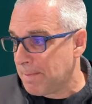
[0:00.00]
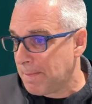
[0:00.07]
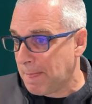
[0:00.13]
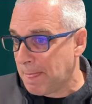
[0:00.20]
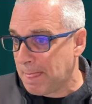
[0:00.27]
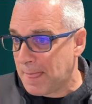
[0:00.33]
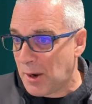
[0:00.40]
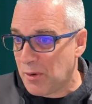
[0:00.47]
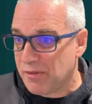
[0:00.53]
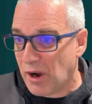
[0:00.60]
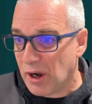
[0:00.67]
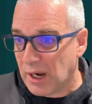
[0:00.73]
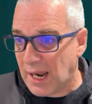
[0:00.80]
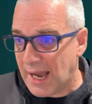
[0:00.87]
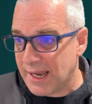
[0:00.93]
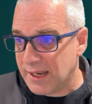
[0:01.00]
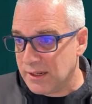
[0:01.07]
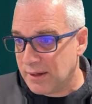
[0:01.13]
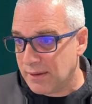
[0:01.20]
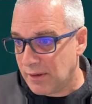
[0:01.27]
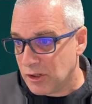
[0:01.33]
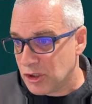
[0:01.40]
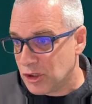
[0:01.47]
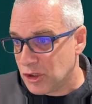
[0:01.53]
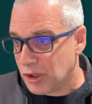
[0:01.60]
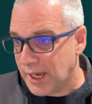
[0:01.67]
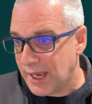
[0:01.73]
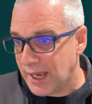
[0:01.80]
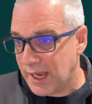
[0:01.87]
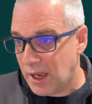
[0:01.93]
Now we've got a client. I'll show you
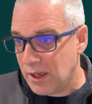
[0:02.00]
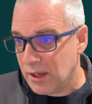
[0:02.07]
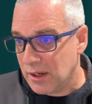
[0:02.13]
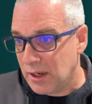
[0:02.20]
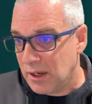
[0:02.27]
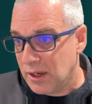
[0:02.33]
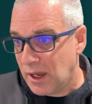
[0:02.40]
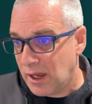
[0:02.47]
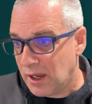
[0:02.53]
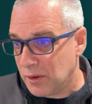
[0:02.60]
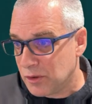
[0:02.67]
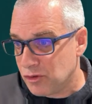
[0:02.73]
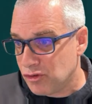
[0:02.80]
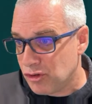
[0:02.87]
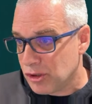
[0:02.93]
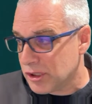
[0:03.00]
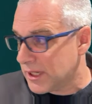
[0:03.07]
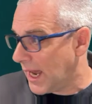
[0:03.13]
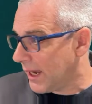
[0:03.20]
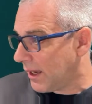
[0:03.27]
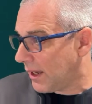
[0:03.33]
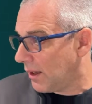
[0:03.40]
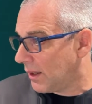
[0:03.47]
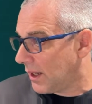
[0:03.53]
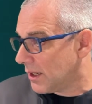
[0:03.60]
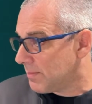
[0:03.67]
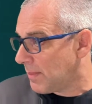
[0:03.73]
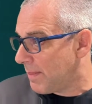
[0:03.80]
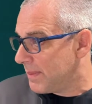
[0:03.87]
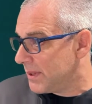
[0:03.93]
here. Trust Tech, that's
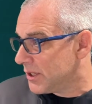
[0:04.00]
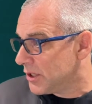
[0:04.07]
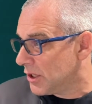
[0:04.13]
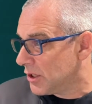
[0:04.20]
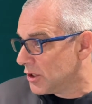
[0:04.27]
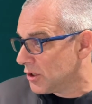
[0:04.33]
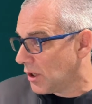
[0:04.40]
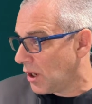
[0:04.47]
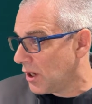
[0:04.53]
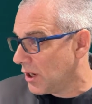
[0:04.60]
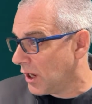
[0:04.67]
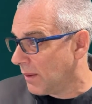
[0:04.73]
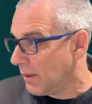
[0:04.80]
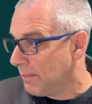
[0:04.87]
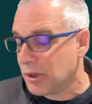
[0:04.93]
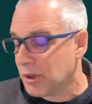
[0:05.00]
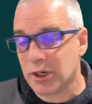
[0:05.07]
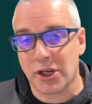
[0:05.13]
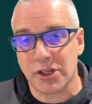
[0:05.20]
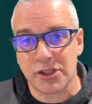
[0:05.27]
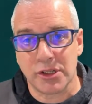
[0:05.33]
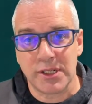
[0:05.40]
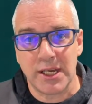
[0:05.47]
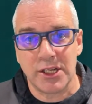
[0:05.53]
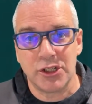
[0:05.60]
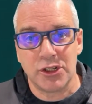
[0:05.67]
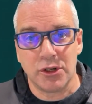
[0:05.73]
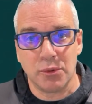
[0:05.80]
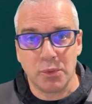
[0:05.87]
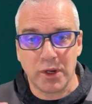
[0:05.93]
my business. You can book a
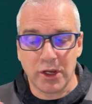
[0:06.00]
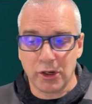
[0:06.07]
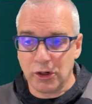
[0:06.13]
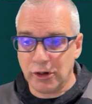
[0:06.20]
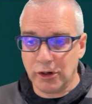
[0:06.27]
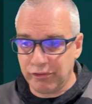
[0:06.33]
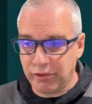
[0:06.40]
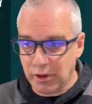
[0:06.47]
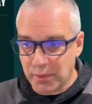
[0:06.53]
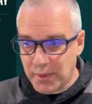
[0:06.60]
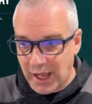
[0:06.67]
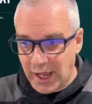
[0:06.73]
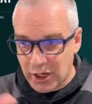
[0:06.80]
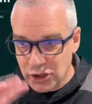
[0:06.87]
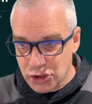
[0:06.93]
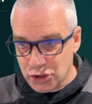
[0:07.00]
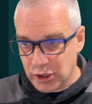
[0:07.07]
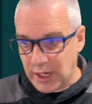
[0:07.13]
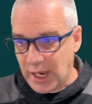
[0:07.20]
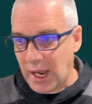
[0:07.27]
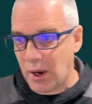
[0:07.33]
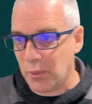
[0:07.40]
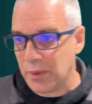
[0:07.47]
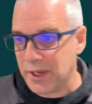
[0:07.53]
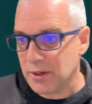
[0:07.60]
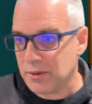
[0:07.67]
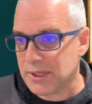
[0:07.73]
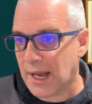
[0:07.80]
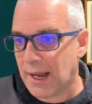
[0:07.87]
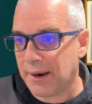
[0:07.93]
consultation, we can go through and I can show you how we
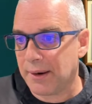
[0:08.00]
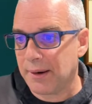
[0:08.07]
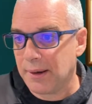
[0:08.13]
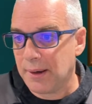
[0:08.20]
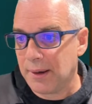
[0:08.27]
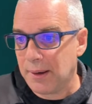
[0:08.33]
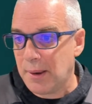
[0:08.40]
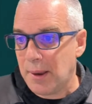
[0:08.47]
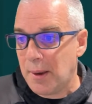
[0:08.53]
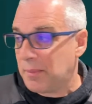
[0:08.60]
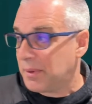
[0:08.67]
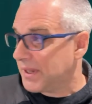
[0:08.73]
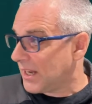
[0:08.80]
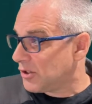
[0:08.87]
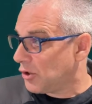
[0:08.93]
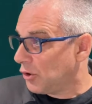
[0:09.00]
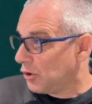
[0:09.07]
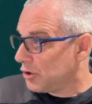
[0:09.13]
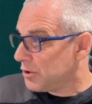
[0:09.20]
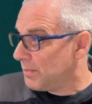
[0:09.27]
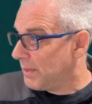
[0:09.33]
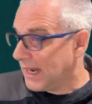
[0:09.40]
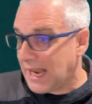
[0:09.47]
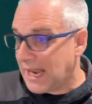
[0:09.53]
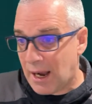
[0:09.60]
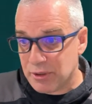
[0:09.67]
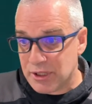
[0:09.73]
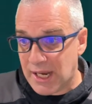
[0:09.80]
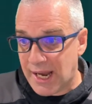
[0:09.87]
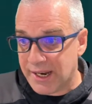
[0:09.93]
use that. But that's ultimately how
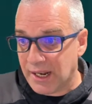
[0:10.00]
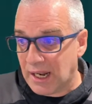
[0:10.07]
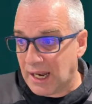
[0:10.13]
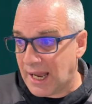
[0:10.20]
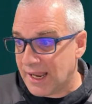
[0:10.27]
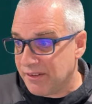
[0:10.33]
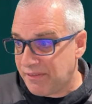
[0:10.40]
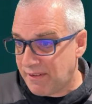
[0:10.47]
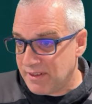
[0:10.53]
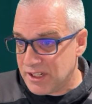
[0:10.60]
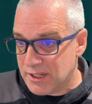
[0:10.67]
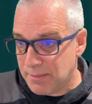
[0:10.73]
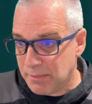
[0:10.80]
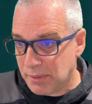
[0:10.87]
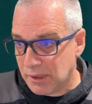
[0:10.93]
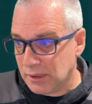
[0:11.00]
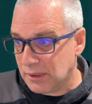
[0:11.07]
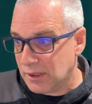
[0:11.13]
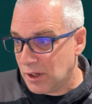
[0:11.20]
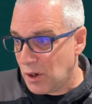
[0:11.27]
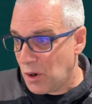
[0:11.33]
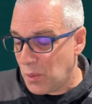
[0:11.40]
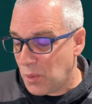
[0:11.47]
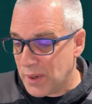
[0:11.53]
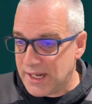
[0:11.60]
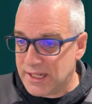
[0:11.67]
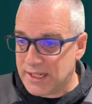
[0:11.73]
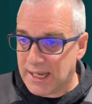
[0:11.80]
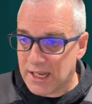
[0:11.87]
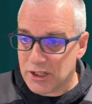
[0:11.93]
to add a client. Very simple. We need
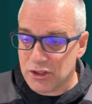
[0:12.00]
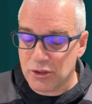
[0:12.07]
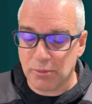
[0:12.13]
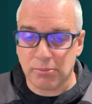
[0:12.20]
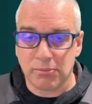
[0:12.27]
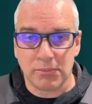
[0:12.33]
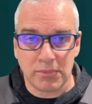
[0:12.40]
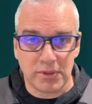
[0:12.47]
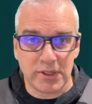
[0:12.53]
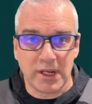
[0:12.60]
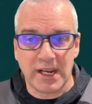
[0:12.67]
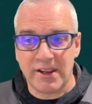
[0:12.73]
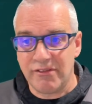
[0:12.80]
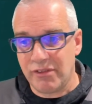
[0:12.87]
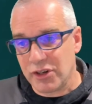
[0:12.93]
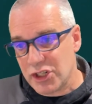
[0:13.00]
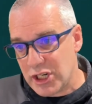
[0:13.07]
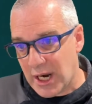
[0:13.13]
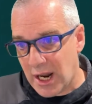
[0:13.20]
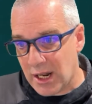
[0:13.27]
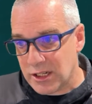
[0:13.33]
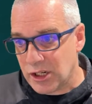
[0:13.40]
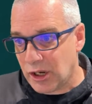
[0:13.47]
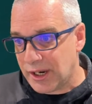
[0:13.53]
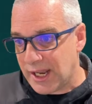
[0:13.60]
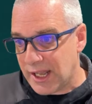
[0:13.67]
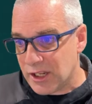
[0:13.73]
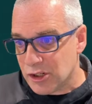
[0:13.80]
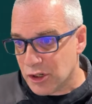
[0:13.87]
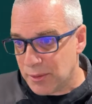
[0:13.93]
to get some delete functionality on
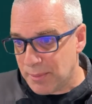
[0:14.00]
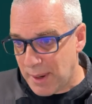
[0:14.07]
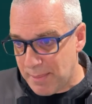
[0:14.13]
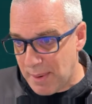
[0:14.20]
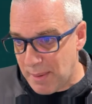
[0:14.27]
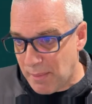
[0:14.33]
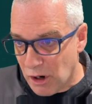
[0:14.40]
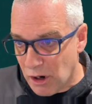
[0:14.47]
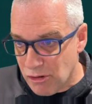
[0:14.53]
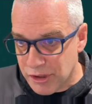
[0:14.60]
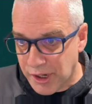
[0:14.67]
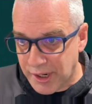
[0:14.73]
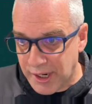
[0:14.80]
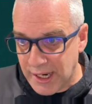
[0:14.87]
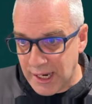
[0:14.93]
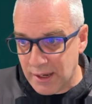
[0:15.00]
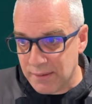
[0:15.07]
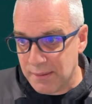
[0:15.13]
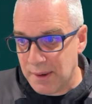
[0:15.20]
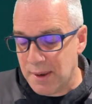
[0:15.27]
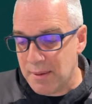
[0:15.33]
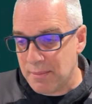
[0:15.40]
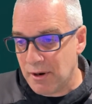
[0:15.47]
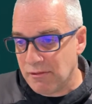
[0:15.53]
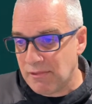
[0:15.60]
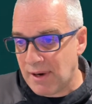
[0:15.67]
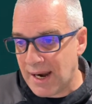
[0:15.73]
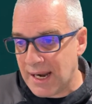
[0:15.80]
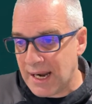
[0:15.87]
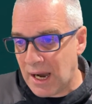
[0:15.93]
here. There's going to be a bit more CRUD on here, but
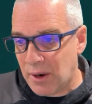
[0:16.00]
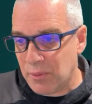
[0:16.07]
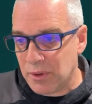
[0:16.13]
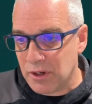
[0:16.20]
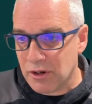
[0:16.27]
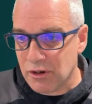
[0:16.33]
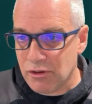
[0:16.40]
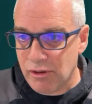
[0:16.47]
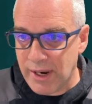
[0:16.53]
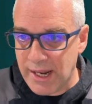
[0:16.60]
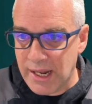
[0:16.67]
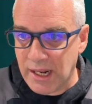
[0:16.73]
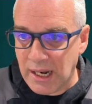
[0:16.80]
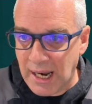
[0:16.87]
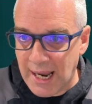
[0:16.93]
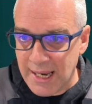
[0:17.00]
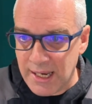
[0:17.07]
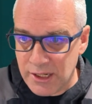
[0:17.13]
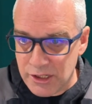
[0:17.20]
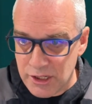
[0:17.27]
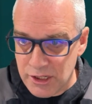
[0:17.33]
right now, create the client.